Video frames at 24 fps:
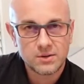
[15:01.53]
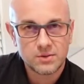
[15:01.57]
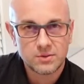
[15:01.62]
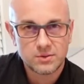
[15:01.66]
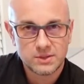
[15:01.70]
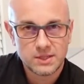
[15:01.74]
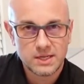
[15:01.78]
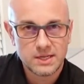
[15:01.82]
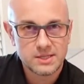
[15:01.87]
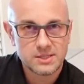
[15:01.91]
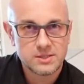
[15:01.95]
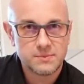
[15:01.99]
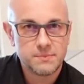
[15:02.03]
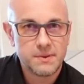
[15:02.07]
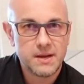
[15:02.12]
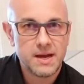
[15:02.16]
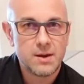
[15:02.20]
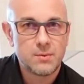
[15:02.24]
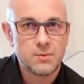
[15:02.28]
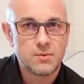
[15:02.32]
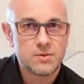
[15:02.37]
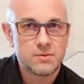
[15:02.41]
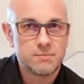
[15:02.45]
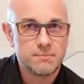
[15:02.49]
or that it's bad
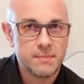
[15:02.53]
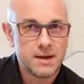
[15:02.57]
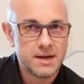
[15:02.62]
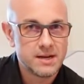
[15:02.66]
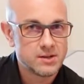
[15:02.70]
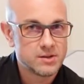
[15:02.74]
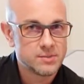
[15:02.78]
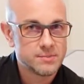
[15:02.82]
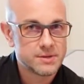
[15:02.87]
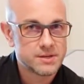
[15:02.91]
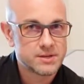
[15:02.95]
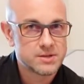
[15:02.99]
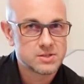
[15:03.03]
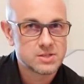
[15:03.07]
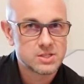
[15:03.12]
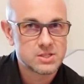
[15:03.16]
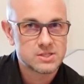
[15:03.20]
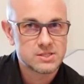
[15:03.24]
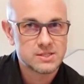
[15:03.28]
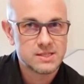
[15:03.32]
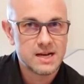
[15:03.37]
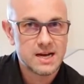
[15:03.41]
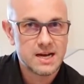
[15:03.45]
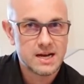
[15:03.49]
with metal, because
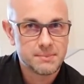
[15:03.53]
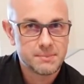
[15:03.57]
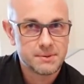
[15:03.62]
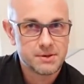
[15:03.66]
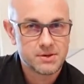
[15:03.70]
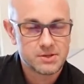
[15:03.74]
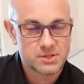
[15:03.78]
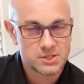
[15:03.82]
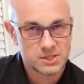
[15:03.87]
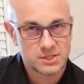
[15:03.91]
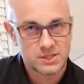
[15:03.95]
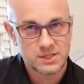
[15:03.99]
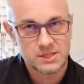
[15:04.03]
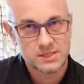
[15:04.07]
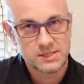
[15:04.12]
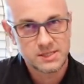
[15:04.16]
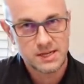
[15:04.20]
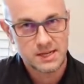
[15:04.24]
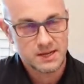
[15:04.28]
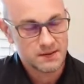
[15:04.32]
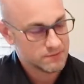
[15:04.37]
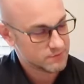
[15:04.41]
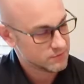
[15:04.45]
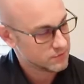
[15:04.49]
it's not, because it does
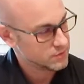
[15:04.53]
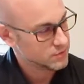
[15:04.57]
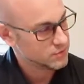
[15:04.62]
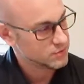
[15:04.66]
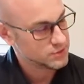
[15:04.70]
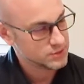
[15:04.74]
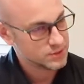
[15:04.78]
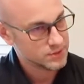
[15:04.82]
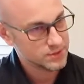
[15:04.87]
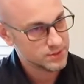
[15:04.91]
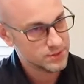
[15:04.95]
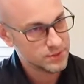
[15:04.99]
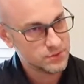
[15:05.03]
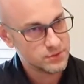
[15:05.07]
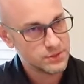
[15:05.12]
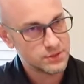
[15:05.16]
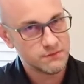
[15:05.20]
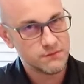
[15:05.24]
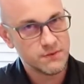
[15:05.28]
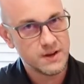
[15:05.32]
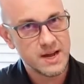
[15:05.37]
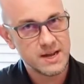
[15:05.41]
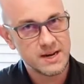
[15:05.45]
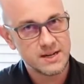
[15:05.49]
have huge
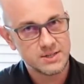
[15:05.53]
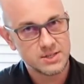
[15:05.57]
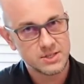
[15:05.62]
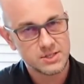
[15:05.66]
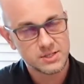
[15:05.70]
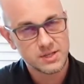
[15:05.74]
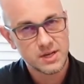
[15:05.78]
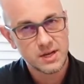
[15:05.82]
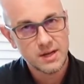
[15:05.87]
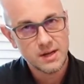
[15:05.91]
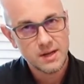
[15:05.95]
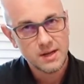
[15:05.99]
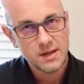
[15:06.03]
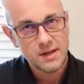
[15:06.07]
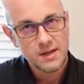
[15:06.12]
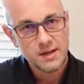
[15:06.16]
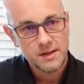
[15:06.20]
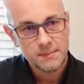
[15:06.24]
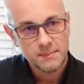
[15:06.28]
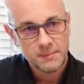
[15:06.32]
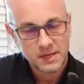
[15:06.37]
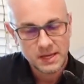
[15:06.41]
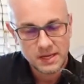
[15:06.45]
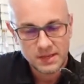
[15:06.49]
advantages.
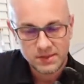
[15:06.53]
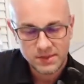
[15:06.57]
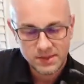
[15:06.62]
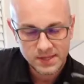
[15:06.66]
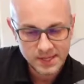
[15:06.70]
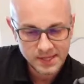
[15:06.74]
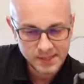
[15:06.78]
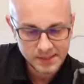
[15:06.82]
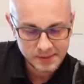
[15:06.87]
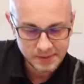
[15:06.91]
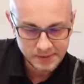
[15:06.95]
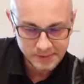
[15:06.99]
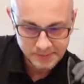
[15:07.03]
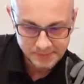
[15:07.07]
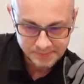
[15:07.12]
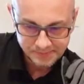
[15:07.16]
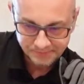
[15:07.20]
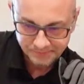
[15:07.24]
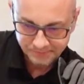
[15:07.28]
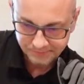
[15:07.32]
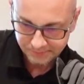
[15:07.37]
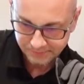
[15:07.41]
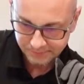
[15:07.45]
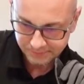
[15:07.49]
But I think
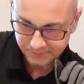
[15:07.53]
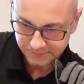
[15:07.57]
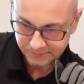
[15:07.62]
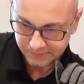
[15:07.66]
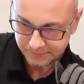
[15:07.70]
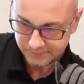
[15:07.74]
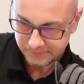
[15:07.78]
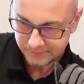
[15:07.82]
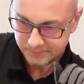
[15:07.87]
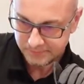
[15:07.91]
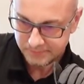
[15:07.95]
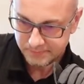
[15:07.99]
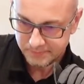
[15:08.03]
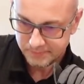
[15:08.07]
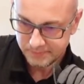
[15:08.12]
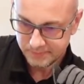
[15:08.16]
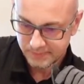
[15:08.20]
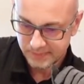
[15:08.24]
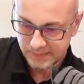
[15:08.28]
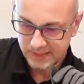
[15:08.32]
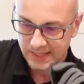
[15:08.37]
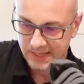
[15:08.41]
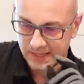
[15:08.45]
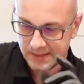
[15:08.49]

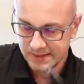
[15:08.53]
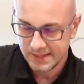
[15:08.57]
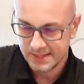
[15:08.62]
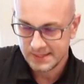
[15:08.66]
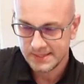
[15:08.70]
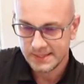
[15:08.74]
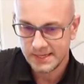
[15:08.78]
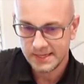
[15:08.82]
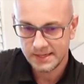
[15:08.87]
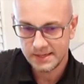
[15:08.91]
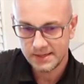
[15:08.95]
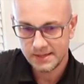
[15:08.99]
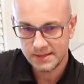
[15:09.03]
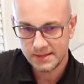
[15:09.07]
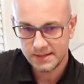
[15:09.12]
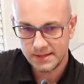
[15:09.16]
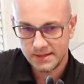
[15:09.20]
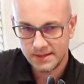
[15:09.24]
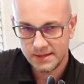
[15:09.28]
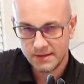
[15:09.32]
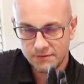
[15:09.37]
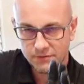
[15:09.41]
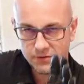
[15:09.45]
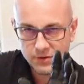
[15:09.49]
that
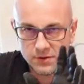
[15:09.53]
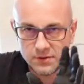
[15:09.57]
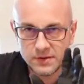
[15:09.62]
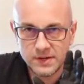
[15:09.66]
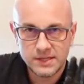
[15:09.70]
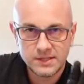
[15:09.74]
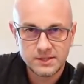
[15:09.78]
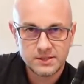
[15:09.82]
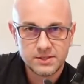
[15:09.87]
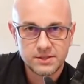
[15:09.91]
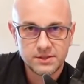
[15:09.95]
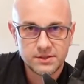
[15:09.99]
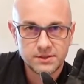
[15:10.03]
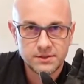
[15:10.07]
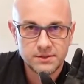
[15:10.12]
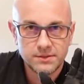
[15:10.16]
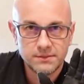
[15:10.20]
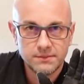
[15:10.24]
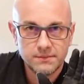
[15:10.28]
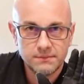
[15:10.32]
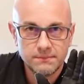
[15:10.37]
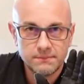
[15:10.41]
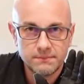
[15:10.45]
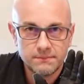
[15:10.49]
if you're
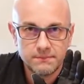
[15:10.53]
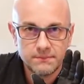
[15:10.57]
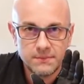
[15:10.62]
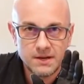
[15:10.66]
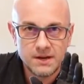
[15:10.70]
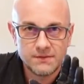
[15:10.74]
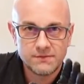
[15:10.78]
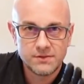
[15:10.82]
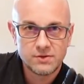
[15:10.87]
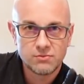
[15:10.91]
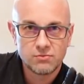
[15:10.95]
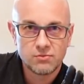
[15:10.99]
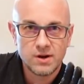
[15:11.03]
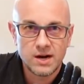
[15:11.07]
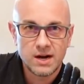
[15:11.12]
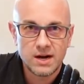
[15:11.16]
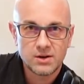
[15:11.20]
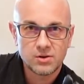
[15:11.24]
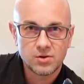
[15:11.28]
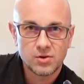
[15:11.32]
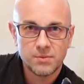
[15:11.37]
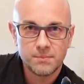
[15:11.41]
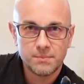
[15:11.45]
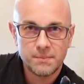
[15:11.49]
into heavy
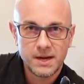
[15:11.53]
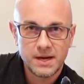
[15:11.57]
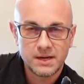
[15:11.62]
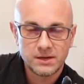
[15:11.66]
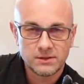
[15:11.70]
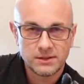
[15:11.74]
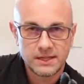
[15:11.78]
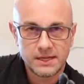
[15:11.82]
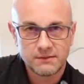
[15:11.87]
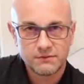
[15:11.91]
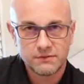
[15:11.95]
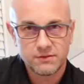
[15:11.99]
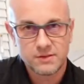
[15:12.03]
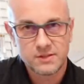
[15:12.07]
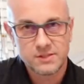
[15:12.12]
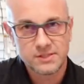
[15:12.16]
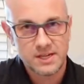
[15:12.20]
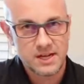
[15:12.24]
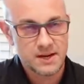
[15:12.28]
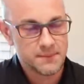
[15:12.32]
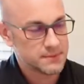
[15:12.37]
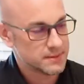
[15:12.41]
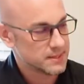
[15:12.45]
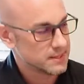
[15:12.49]
rock or metal, like for
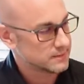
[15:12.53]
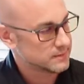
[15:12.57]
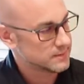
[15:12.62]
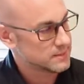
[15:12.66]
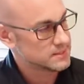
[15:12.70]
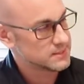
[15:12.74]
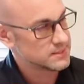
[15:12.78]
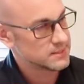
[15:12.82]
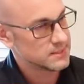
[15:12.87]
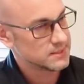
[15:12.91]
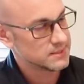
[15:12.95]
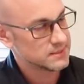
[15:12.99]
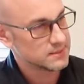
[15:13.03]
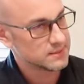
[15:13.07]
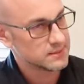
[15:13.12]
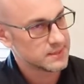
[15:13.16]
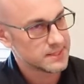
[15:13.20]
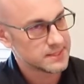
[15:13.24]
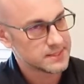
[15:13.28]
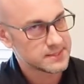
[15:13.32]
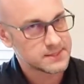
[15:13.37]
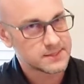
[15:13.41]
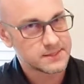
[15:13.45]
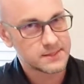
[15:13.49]
example, like listening to
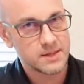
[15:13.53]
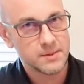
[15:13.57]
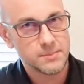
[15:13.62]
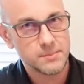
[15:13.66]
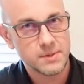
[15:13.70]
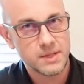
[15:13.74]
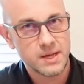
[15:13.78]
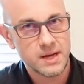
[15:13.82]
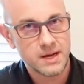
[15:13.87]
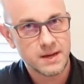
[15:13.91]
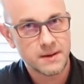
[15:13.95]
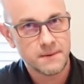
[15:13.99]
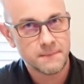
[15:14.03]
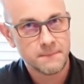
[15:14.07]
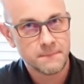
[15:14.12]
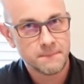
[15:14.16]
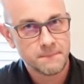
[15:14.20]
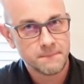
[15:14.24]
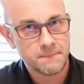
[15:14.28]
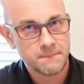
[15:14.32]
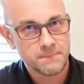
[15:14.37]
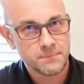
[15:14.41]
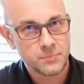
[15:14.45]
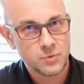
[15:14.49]
like Slipknot
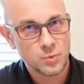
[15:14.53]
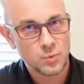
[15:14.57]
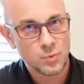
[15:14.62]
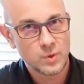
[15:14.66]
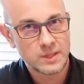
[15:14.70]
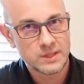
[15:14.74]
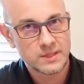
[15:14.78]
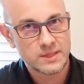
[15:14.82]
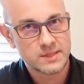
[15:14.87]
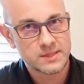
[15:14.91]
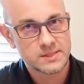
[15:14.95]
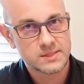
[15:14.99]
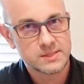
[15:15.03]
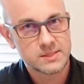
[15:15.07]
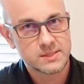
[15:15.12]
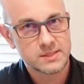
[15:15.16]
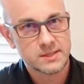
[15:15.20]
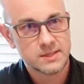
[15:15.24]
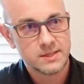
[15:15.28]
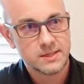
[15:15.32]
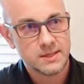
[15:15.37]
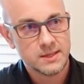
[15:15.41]
with this,